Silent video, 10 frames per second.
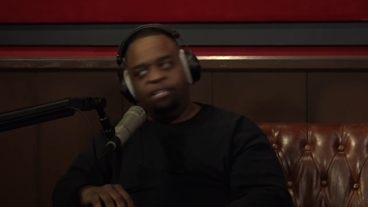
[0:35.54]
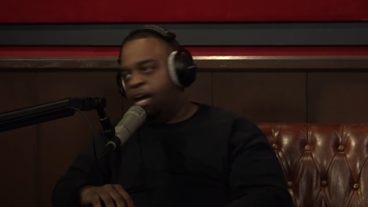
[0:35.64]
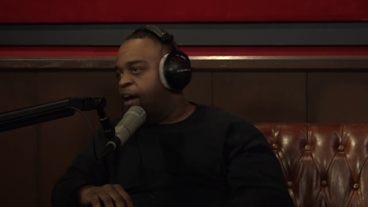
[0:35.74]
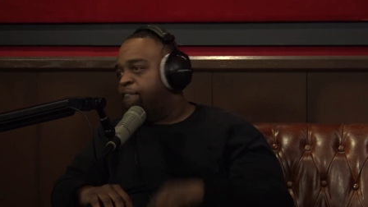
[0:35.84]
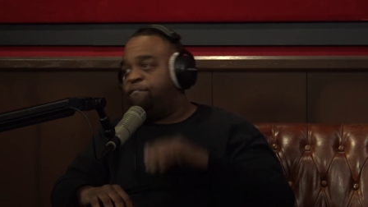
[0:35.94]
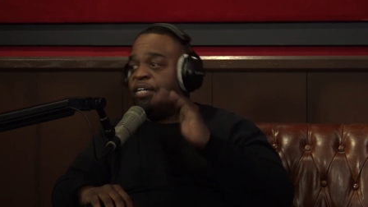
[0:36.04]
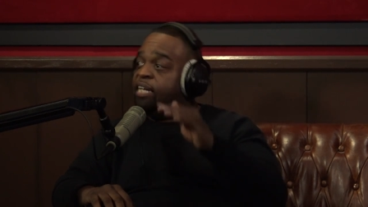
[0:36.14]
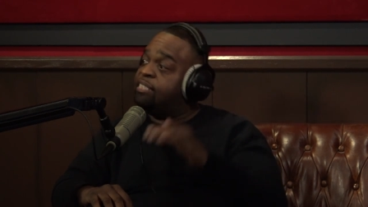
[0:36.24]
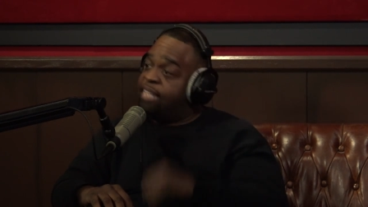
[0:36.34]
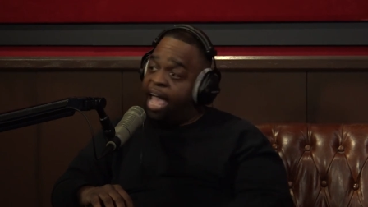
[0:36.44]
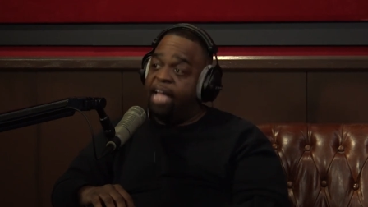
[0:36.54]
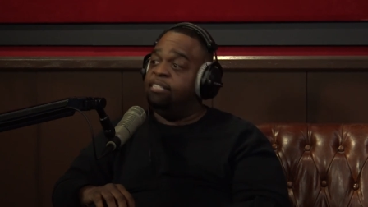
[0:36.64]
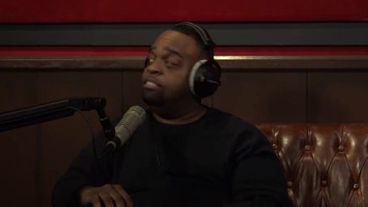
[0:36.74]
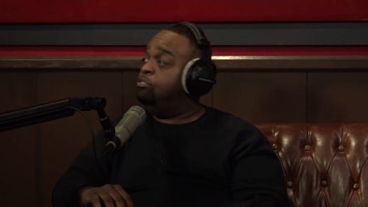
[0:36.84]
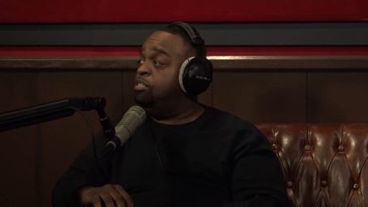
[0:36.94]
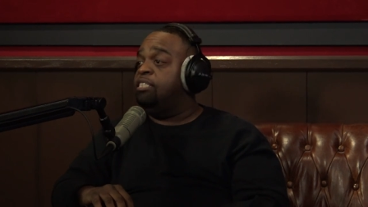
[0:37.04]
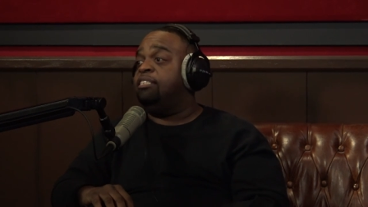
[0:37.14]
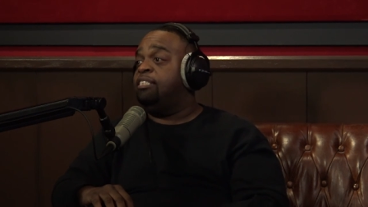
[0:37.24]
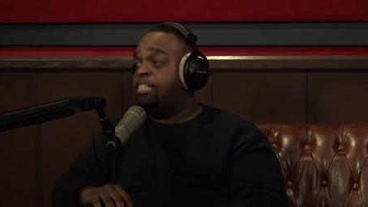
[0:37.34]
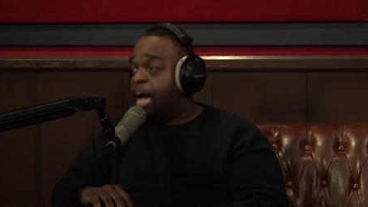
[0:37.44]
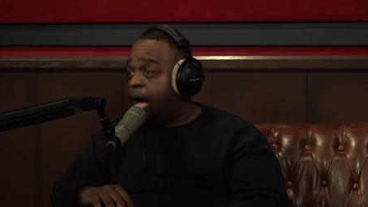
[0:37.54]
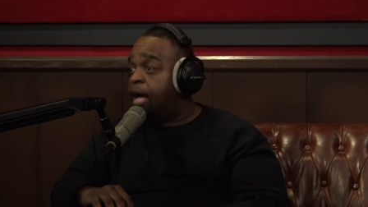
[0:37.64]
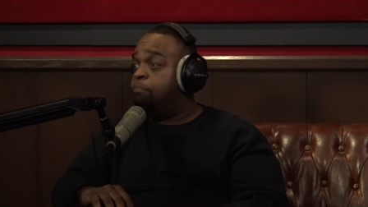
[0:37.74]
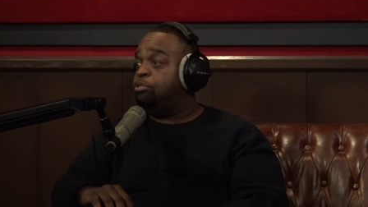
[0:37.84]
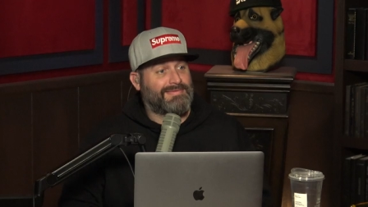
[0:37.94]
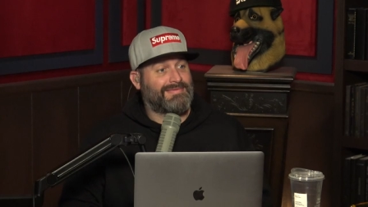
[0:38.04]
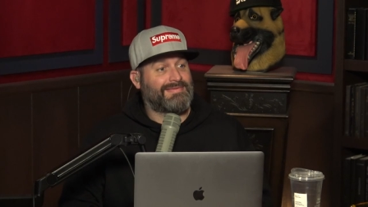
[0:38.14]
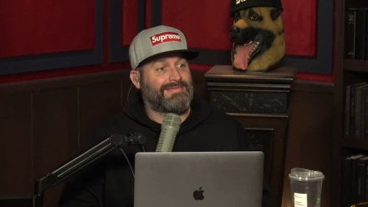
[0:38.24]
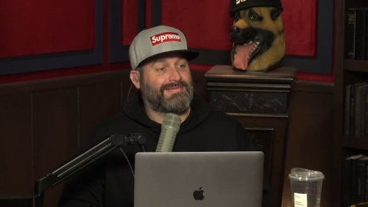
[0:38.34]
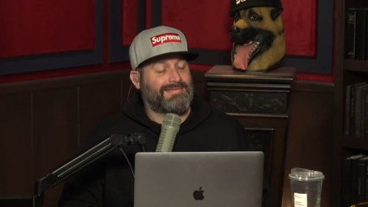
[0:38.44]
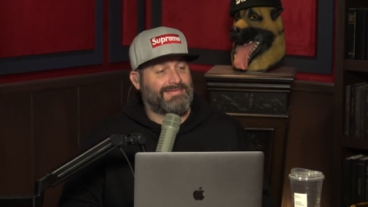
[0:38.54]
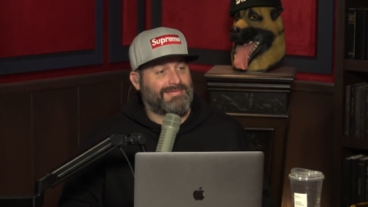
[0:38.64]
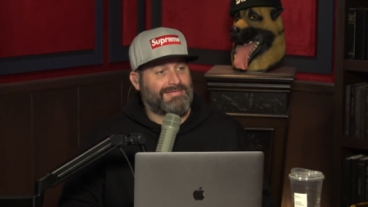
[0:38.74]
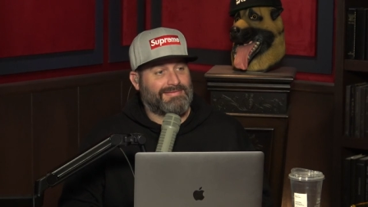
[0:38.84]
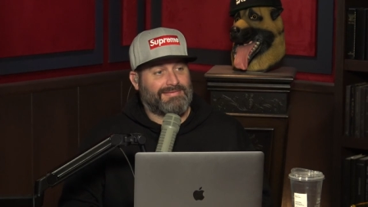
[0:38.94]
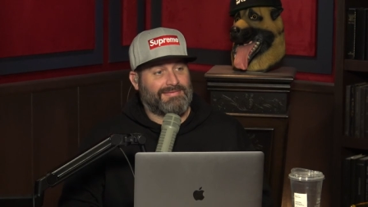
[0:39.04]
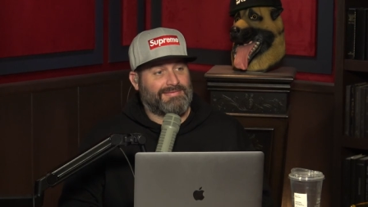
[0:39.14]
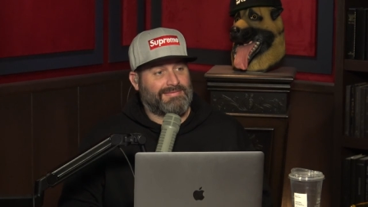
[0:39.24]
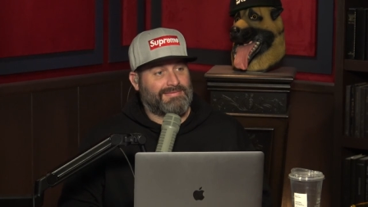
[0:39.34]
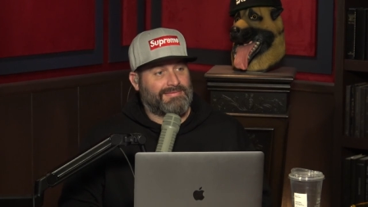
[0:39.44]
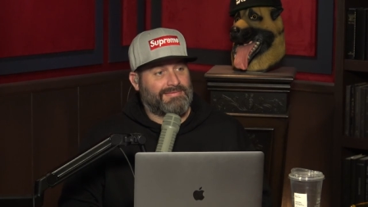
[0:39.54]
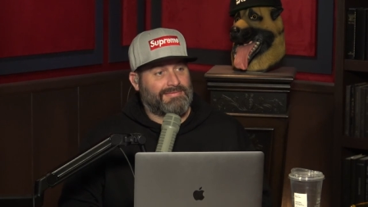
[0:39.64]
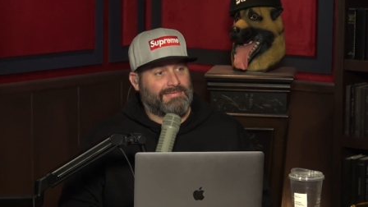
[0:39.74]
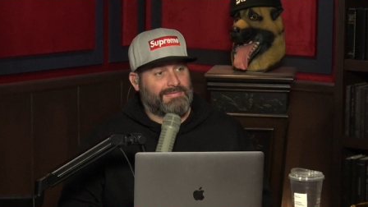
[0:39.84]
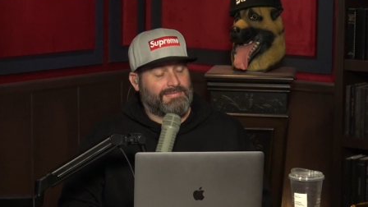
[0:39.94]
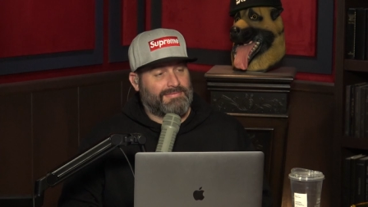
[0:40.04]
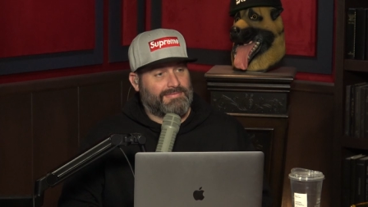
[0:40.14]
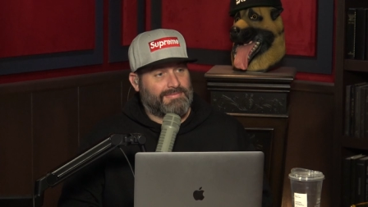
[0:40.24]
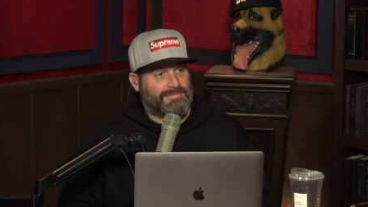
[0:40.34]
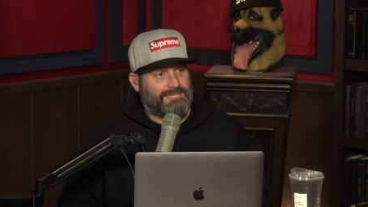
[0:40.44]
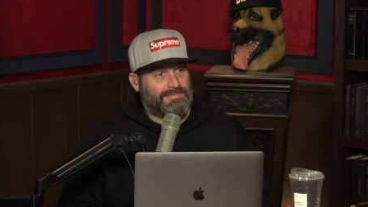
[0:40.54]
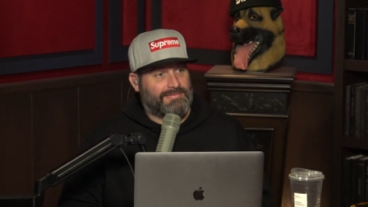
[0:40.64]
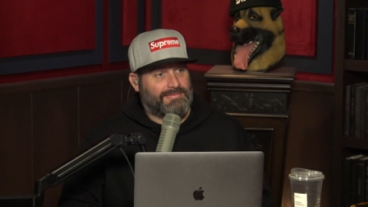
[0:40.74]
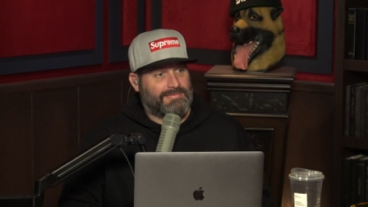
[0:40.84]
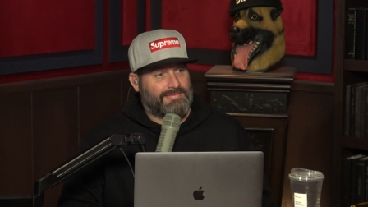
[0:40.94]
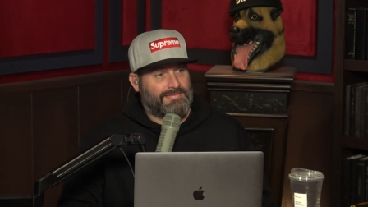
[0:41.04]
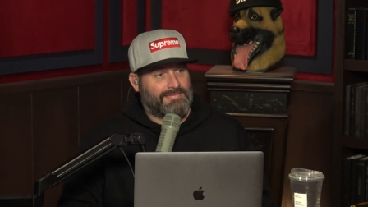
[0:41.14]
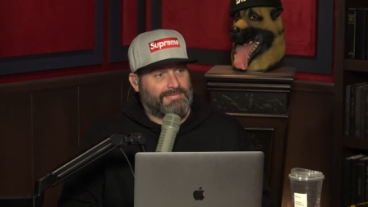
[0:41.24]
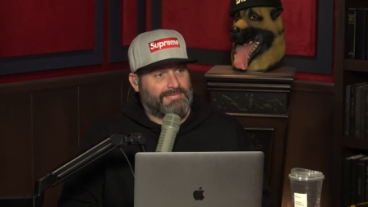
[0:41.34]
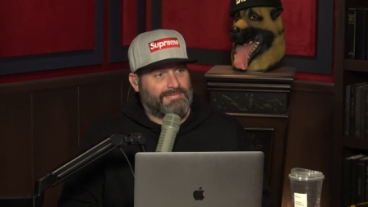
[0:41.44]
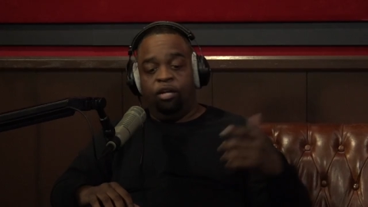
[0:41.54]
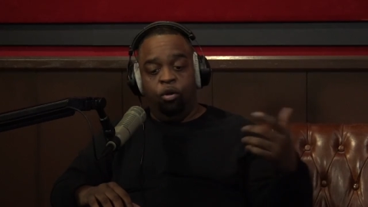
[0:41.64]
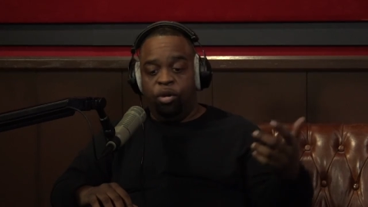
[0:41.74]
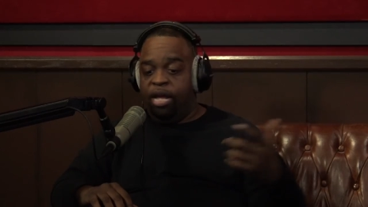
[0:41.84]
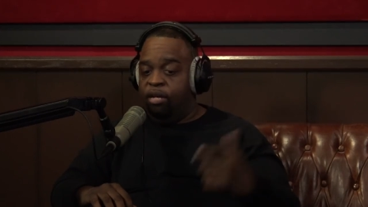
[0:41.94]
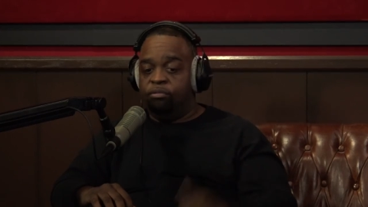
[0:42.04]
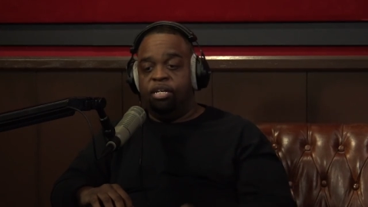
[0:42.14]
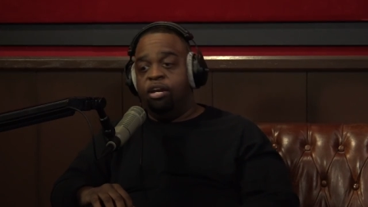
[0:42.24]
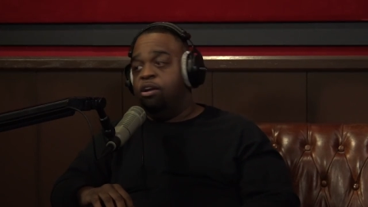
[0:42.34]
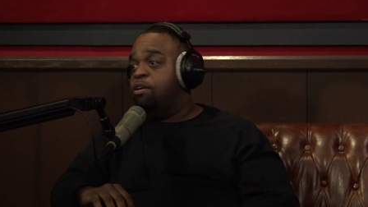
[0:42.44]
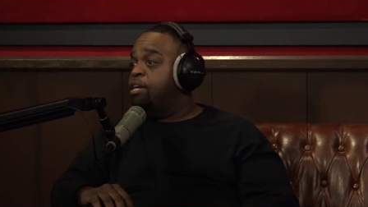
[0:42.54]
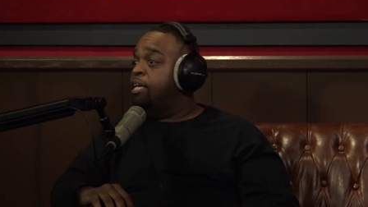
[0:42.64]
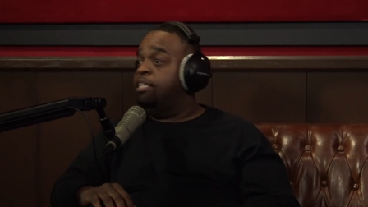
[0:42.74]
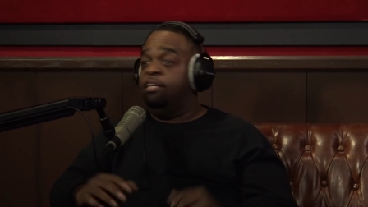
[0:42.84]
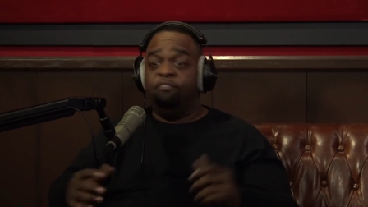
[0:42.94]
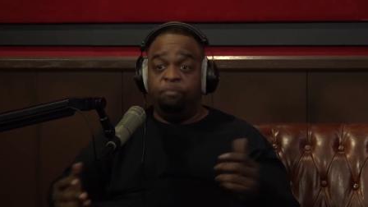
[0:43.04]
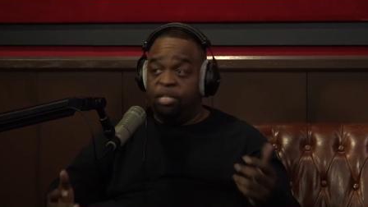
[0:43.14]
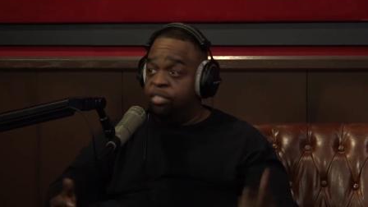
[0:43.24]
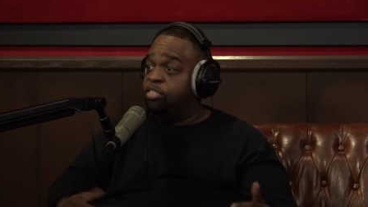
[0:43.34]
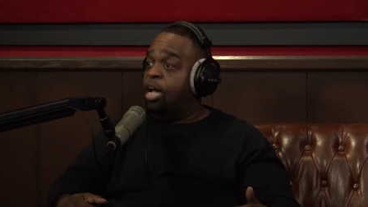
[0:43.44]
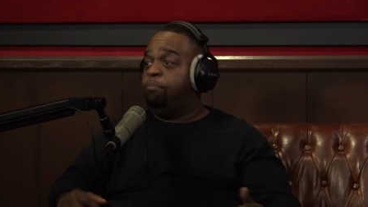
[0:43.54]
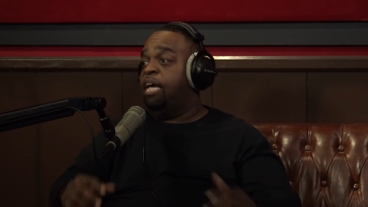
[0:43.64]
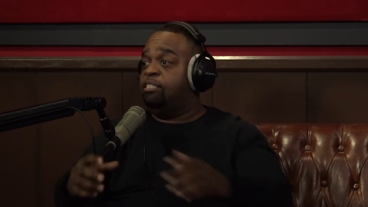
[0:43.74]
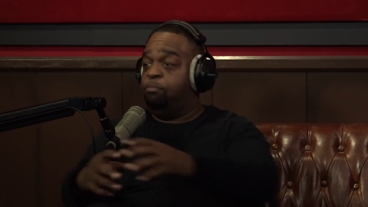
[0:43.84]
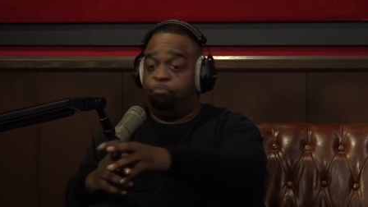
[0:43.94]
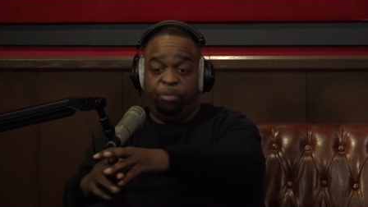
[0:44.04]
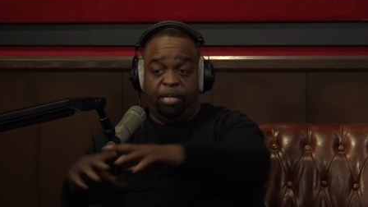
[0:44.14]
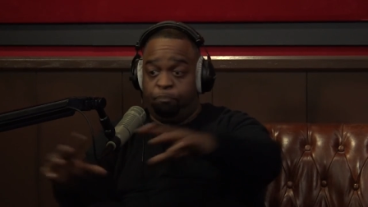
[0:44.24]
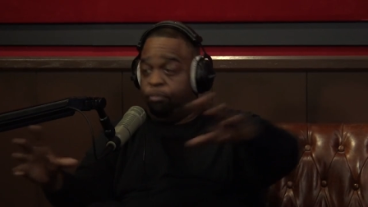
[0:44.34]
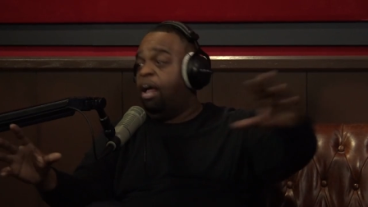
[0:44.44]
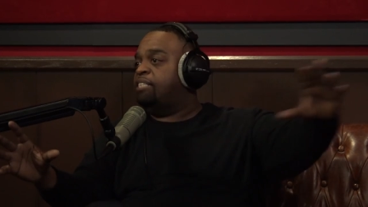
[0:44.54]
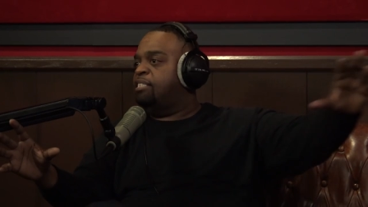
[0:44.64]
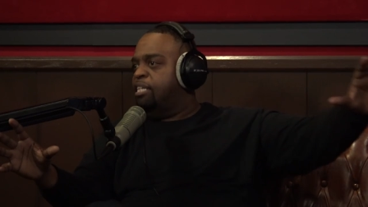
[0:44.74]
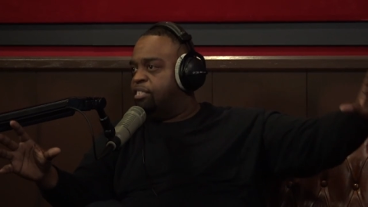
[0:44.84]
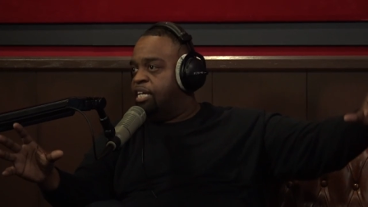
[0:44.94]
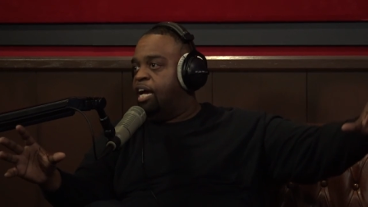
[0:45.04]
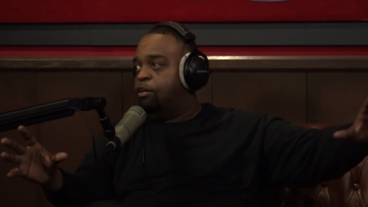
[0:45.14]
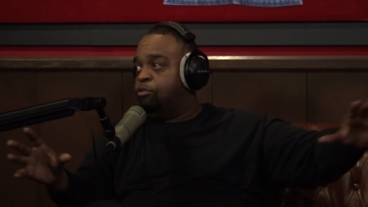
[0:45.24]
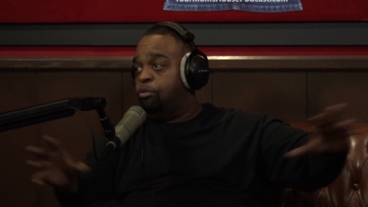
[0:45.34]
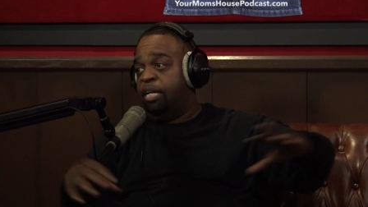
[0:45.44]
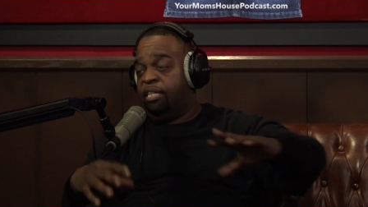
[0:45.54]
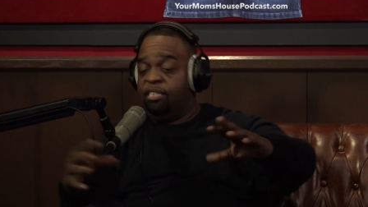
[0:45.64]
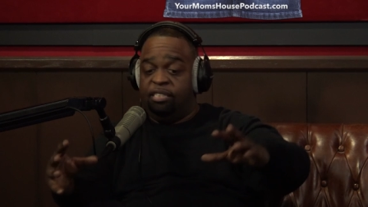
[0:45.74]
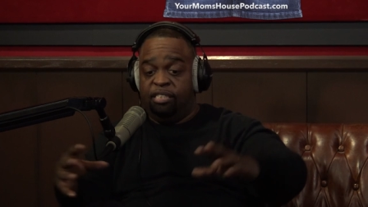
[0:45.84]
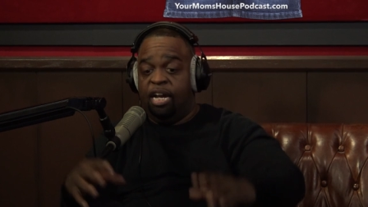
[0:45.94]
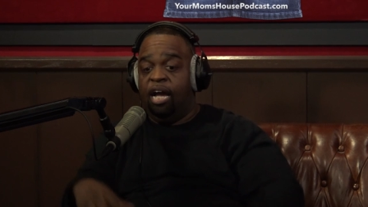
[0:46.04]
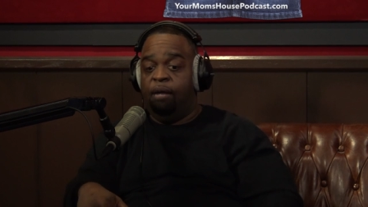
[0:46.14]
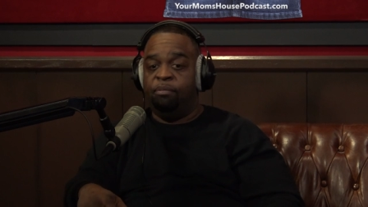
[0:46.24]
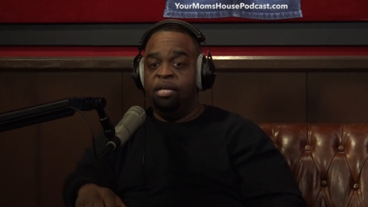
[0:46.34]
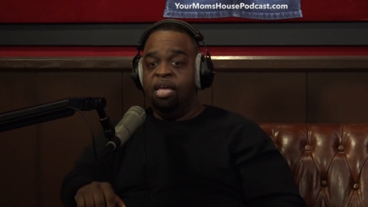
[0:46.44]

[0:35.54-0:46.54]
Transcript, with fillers: Nah, fuck that. You need a job. So my uncle says, well, I can get him a job at the jail. And I go down there, and they give me the job. Now, it's a big process you got to go through. I get the job.